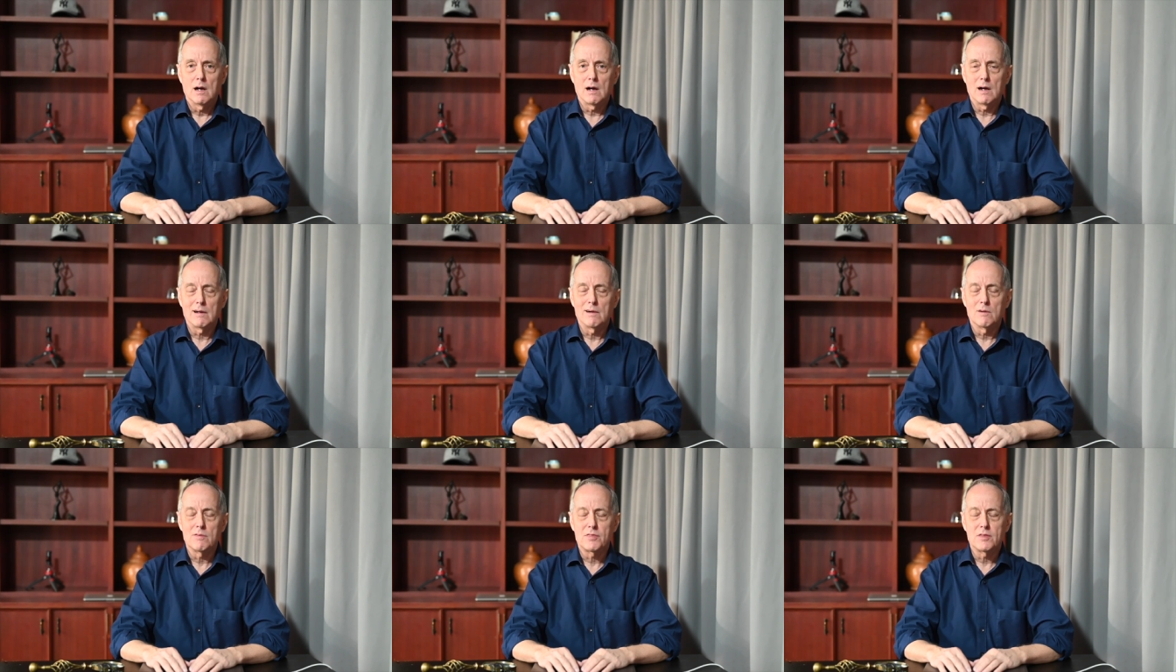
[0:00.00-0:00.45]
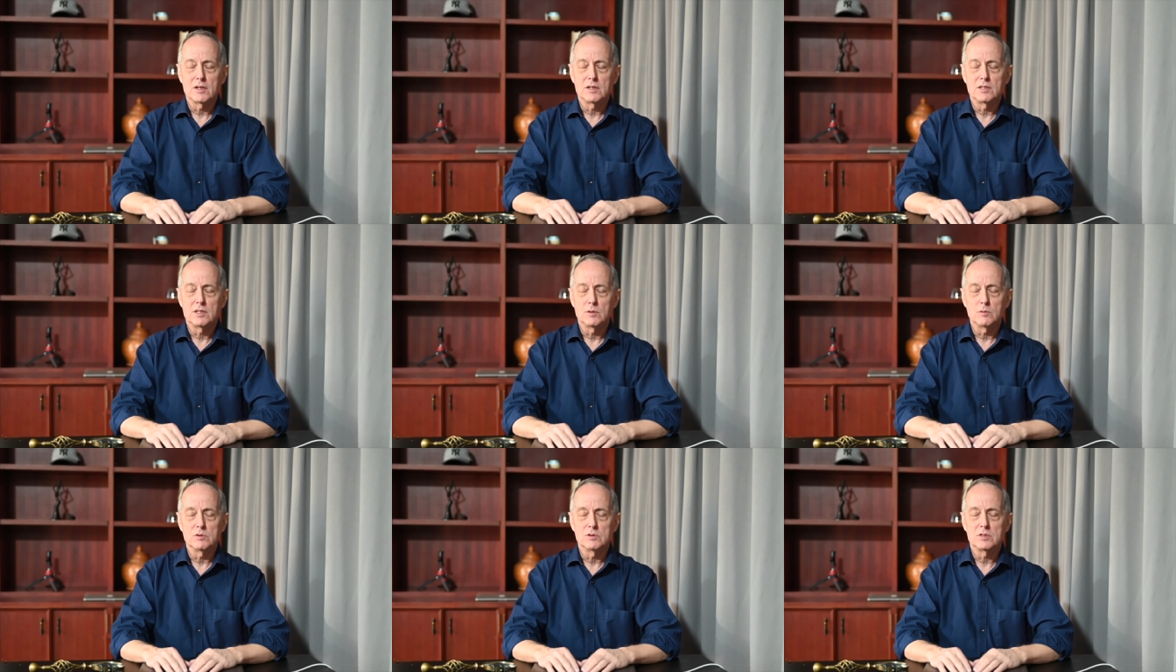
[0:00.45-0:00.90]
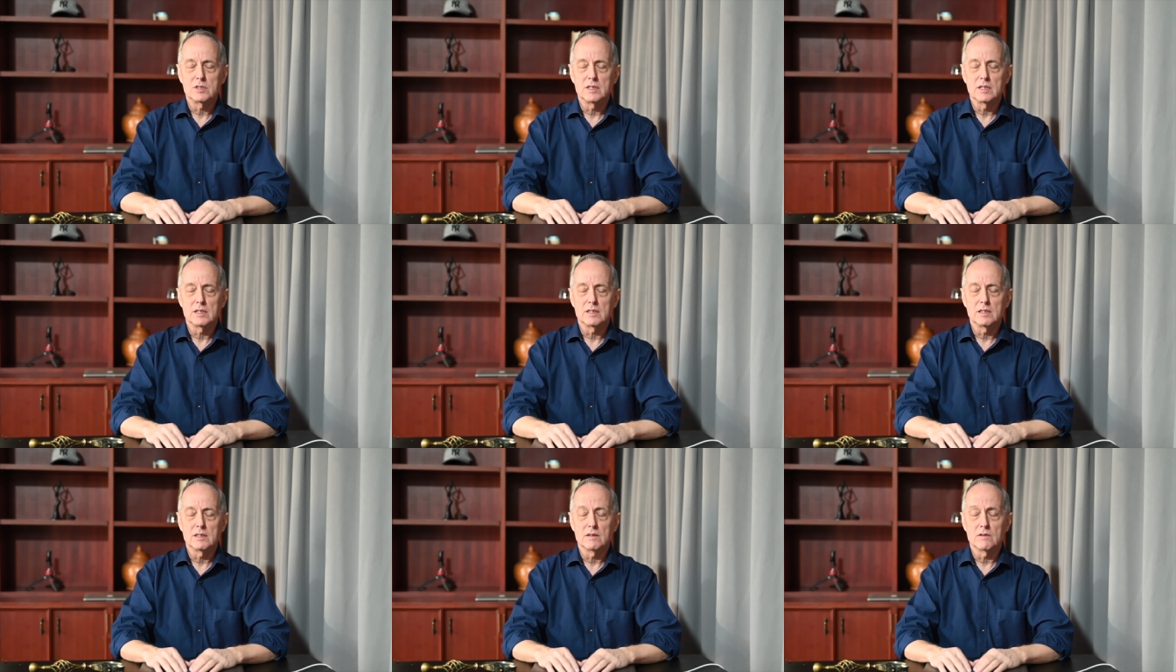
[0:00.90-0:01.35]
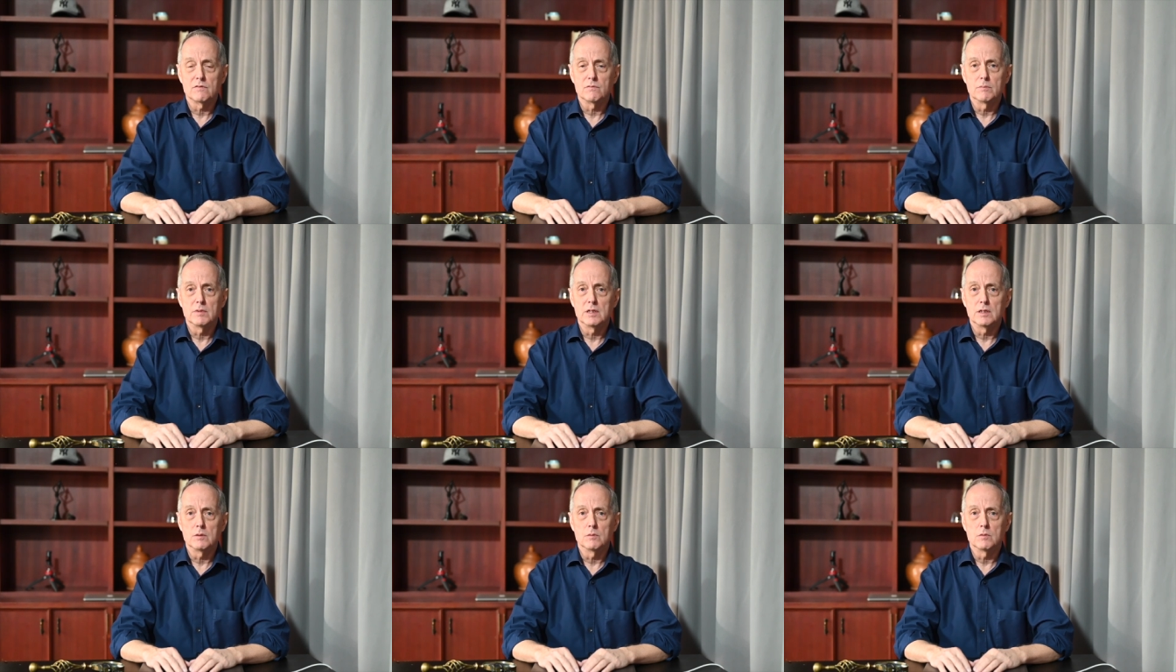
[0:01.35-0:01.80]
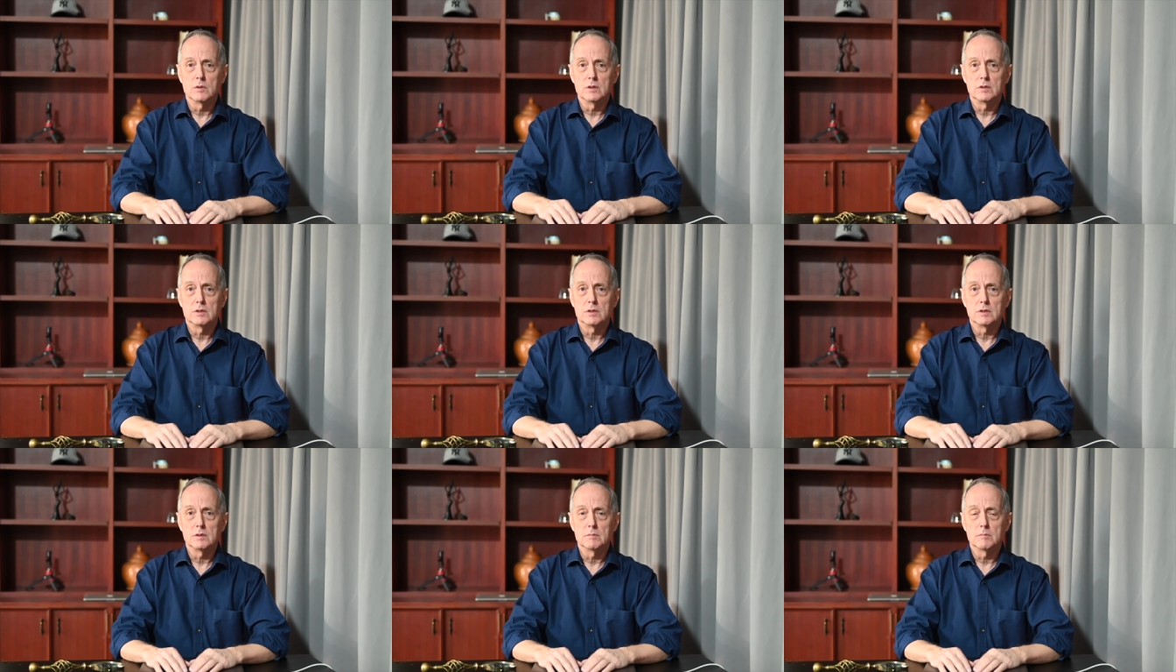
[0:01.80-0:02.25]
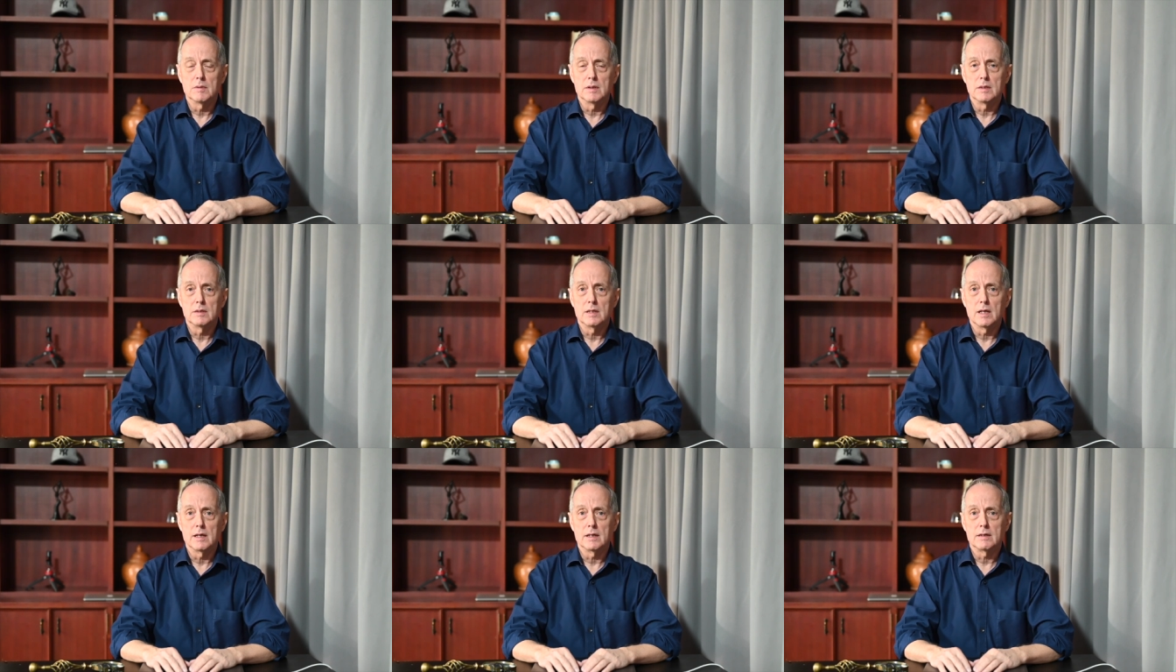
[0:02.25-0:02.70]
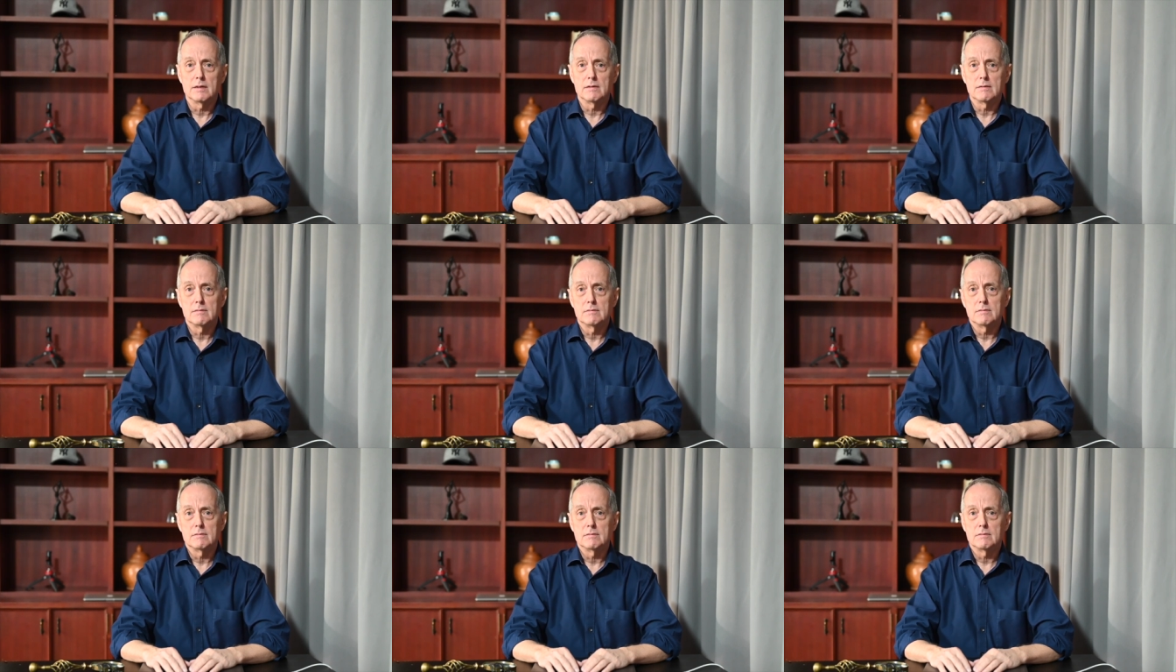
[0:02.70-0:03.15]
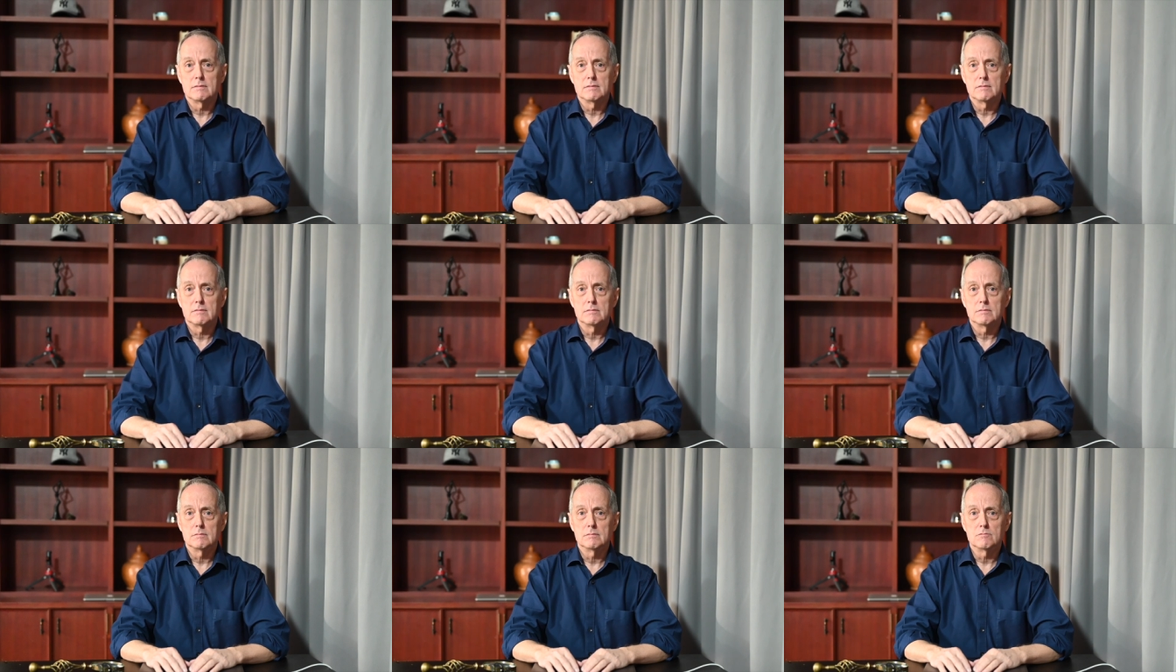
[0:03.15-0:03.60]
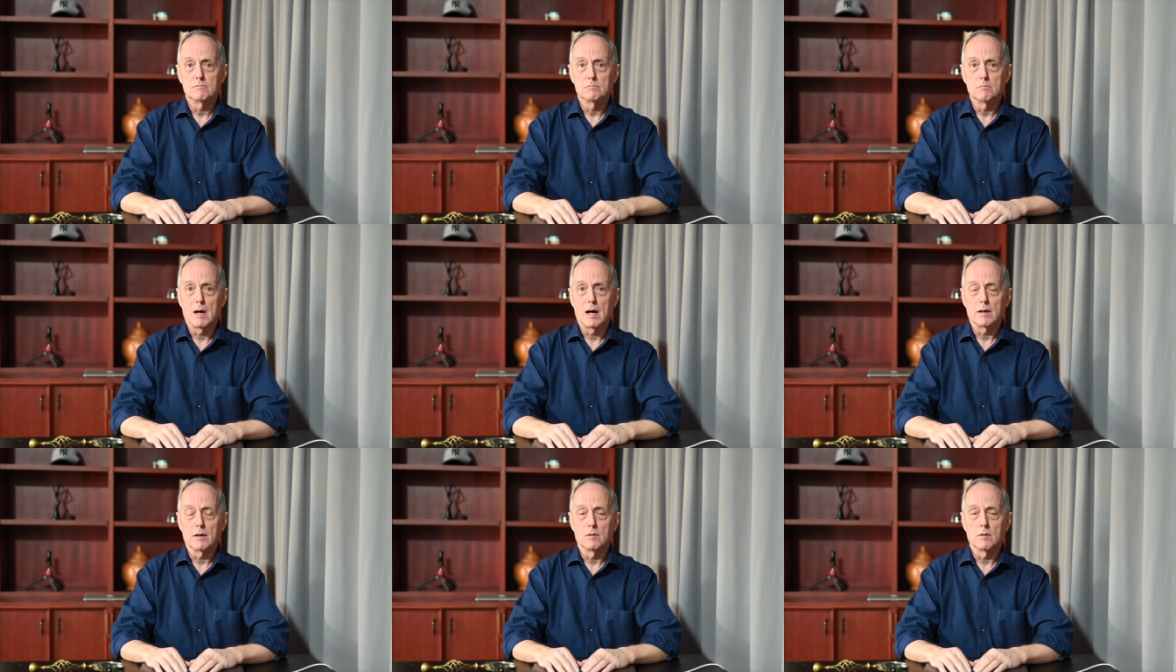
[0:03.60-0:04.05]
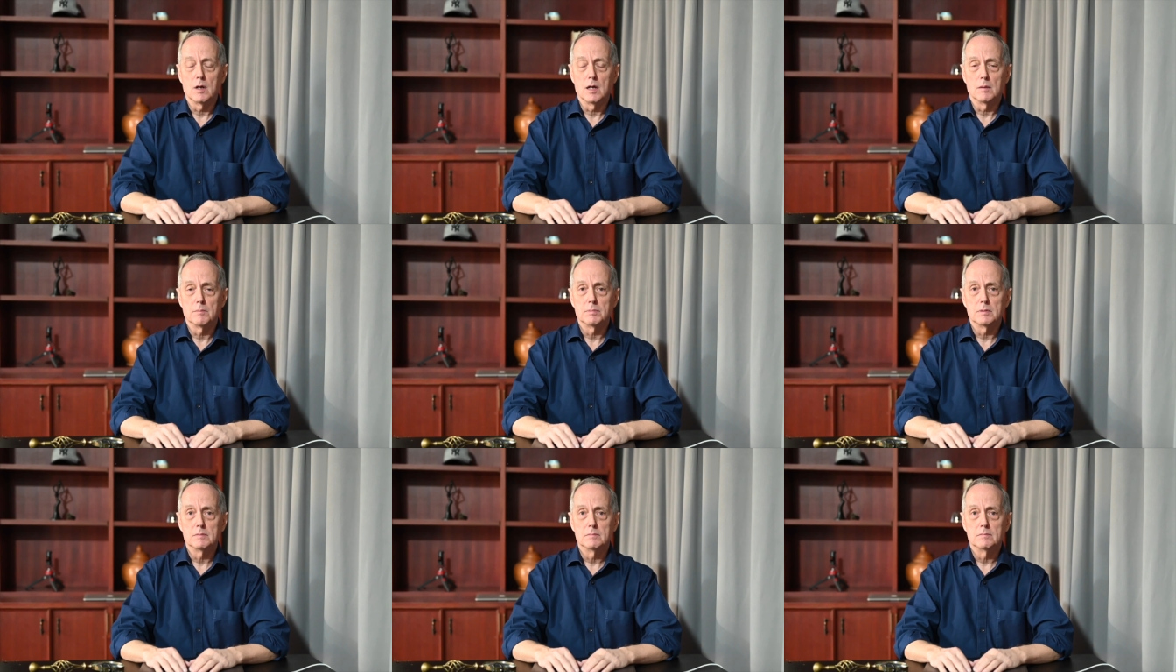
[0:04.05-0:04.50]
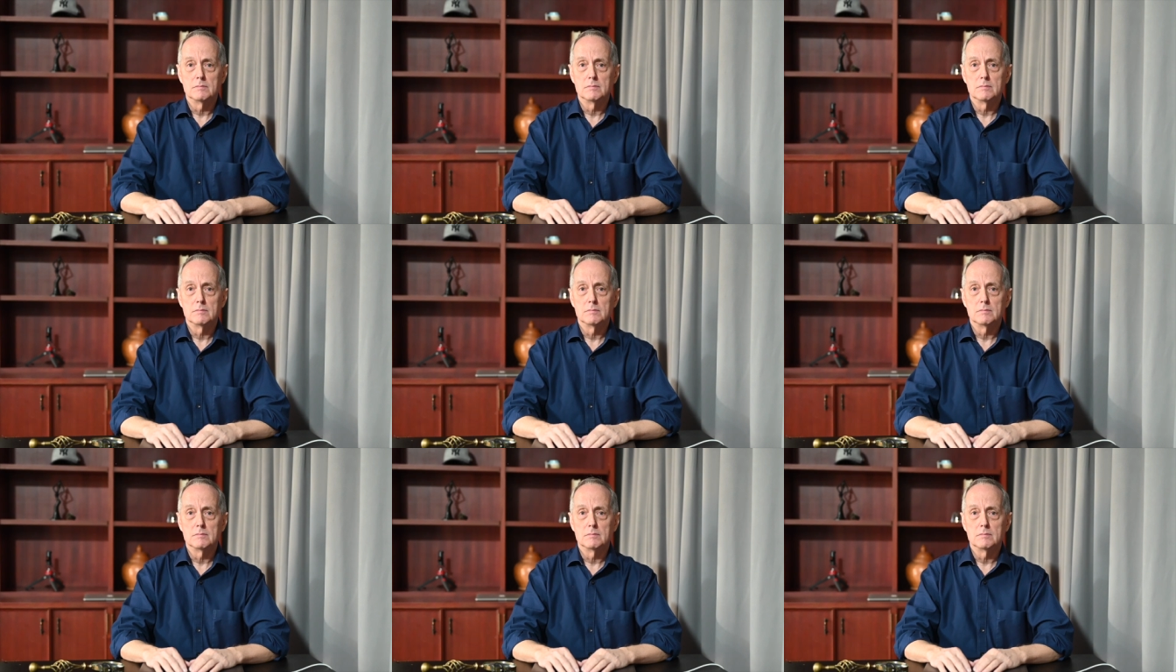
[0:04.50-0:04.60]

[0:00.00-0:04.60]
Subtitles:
I don't think she was thinking of me when she made that motto up.